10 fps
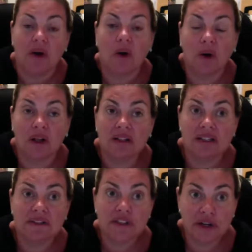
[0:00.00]

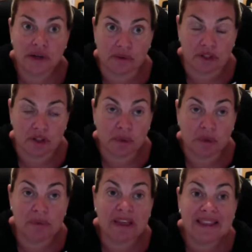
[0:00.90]
All of those
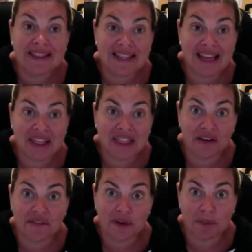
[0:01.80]
would be the death
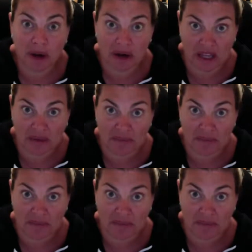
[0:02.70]
of your party,